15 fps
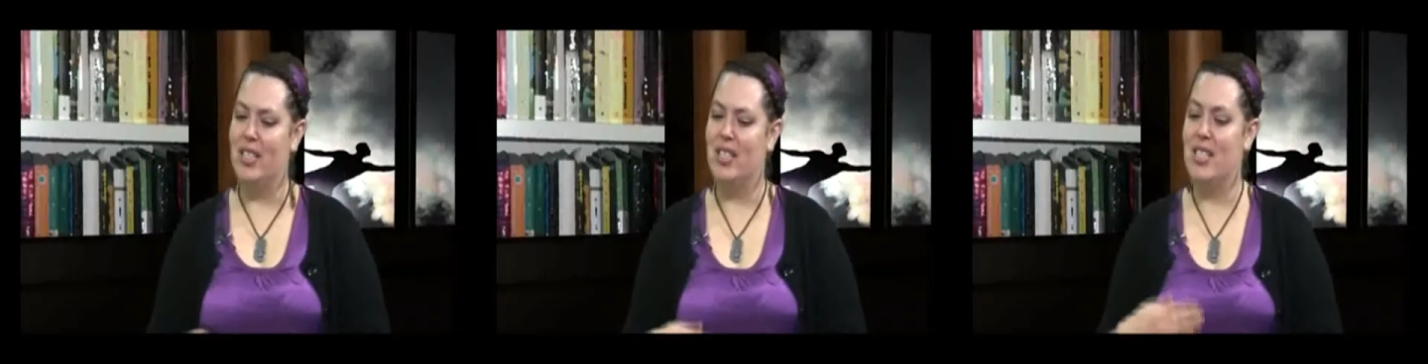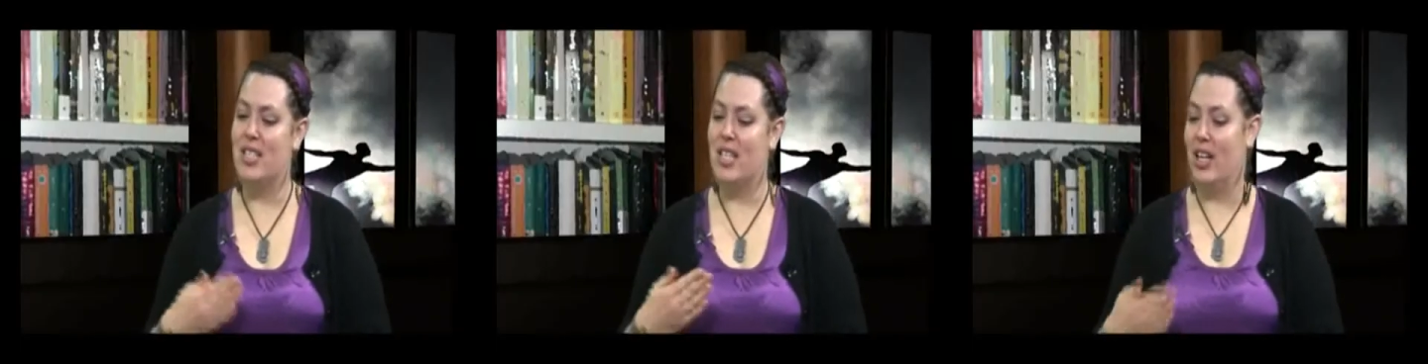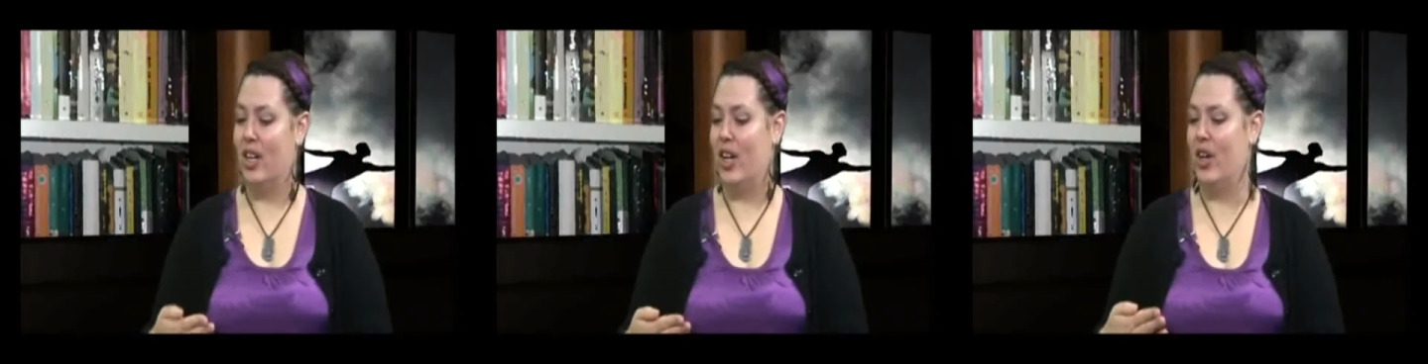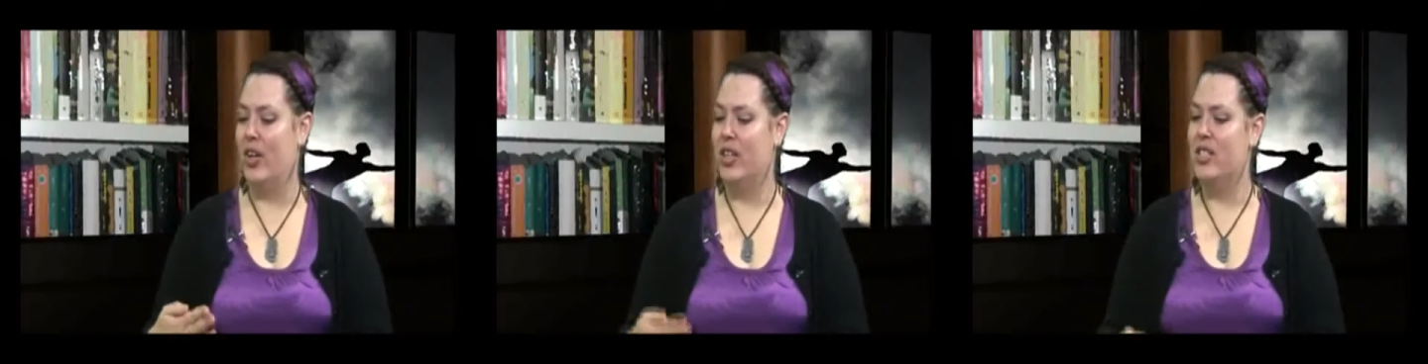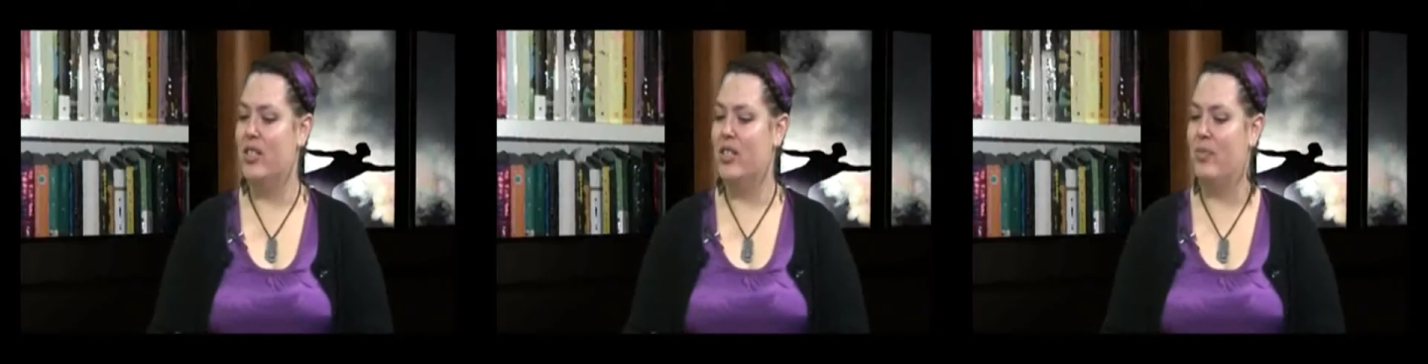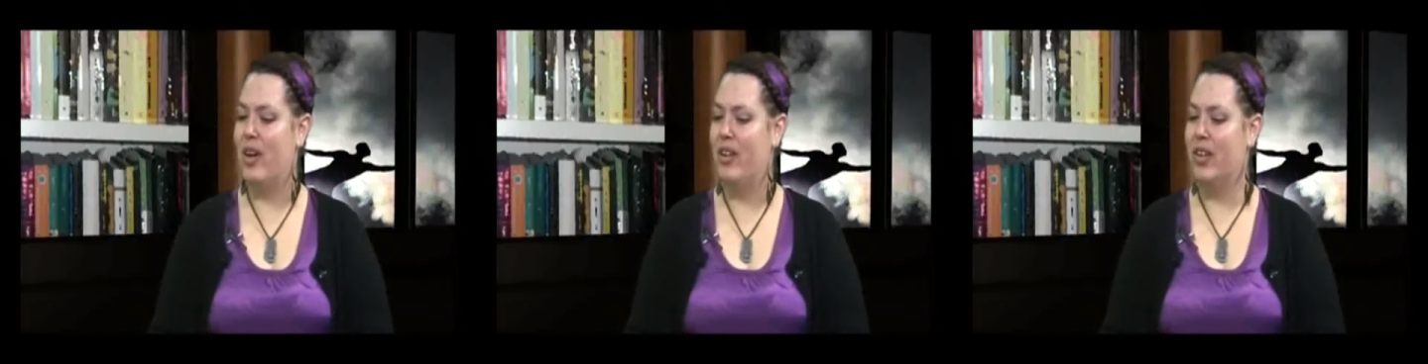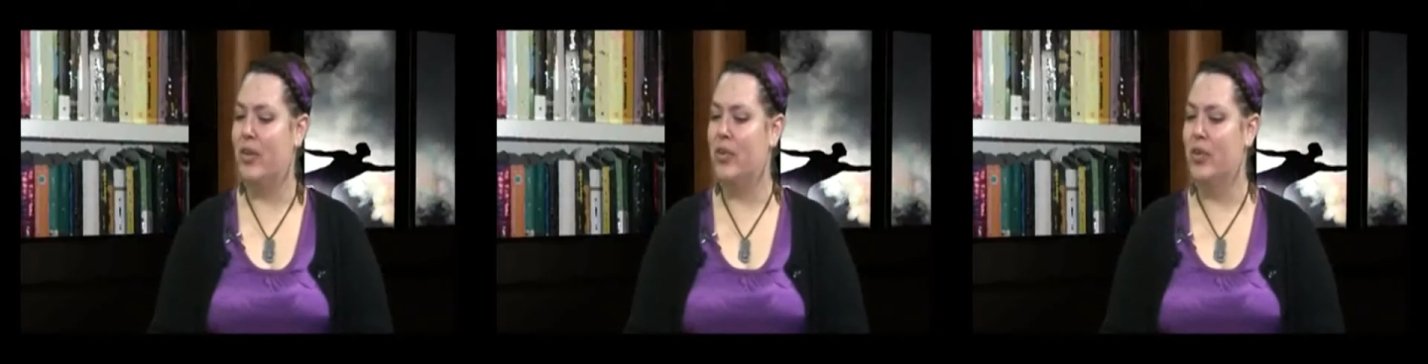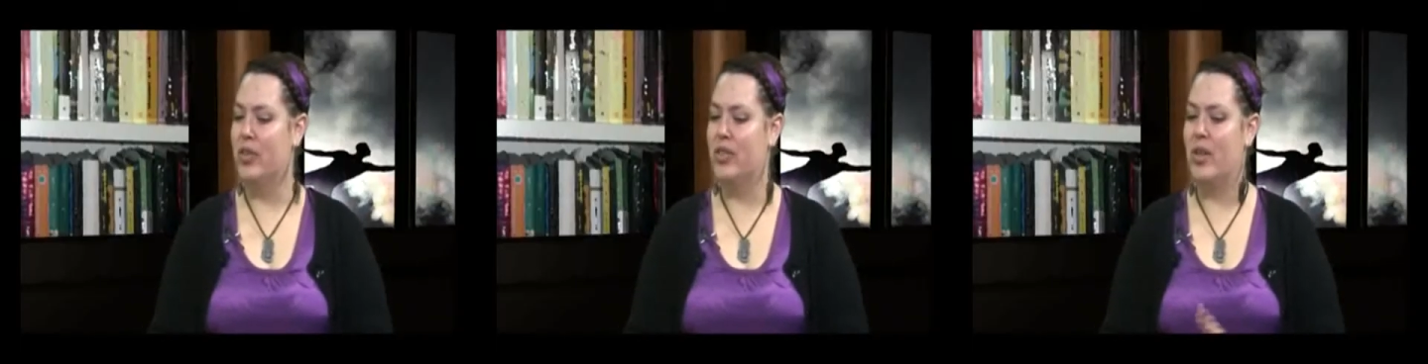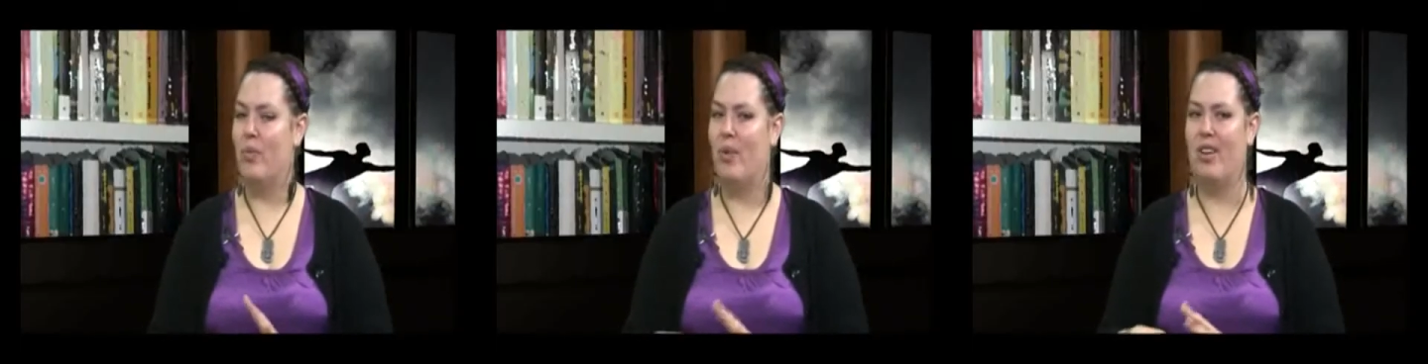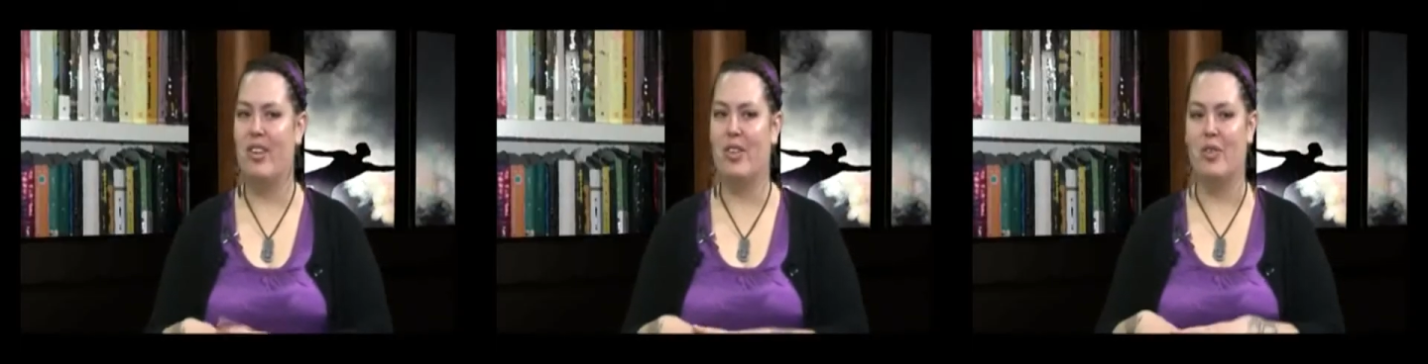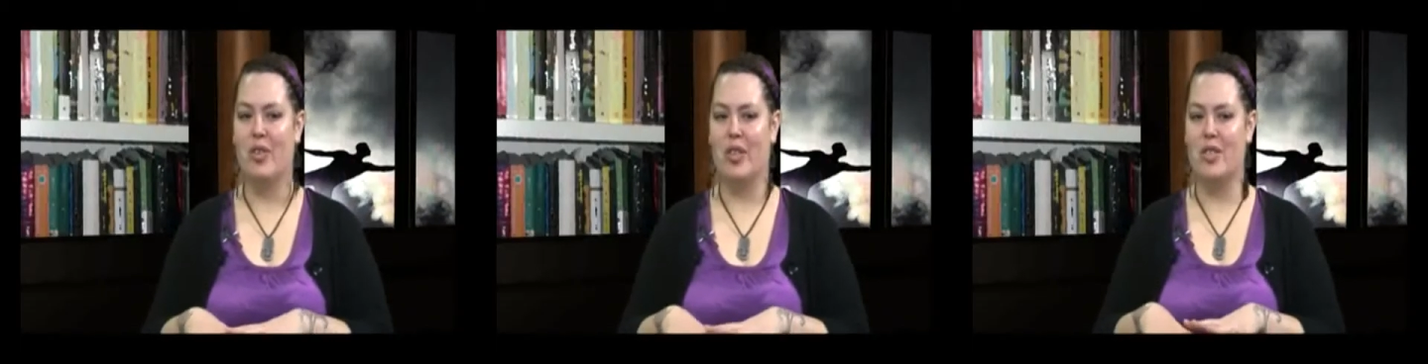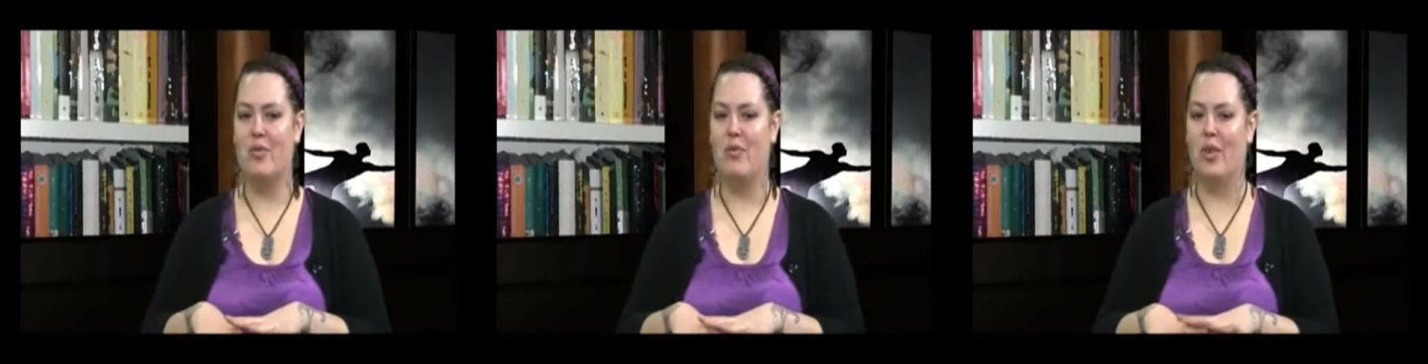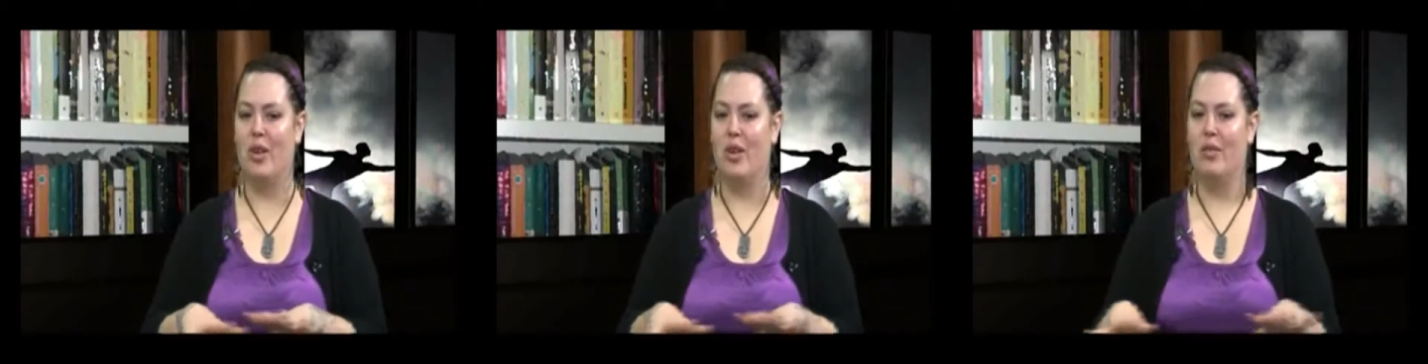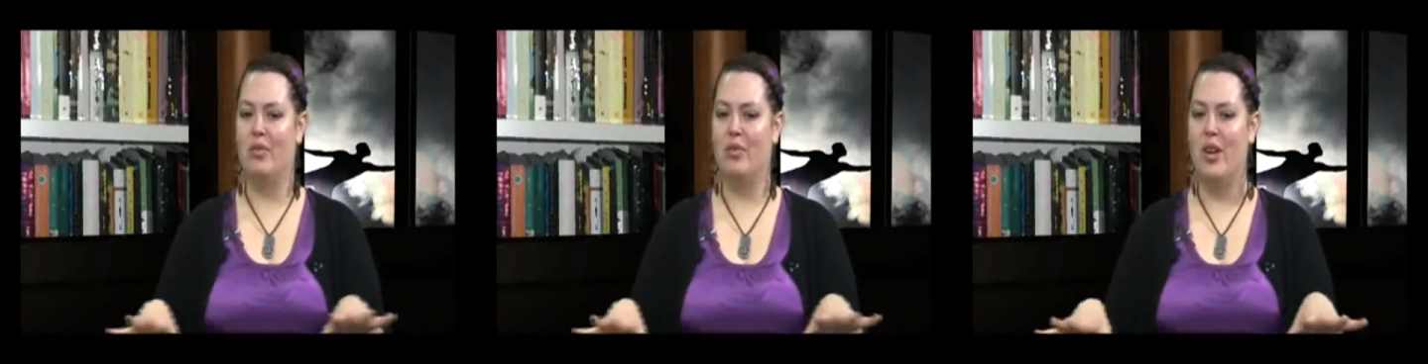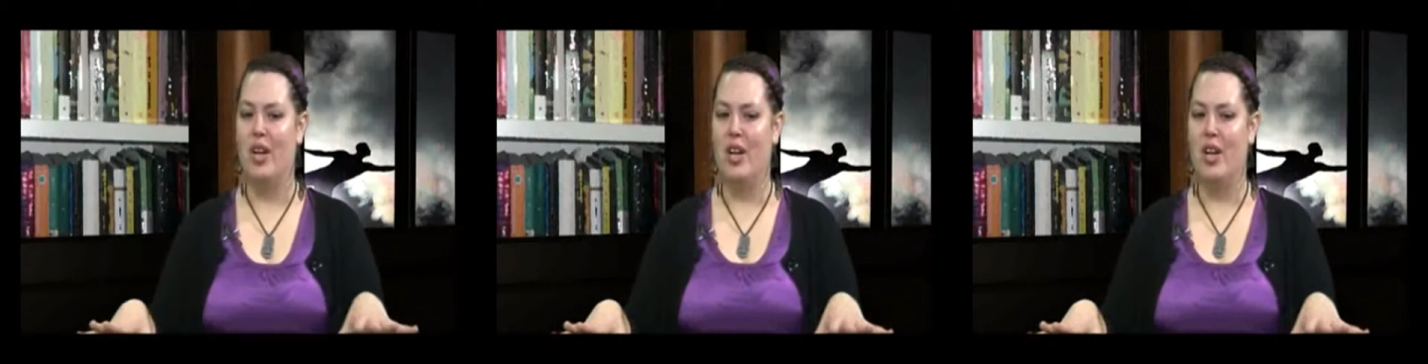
it is it's going to go into Māori Court. So Māori Court is full of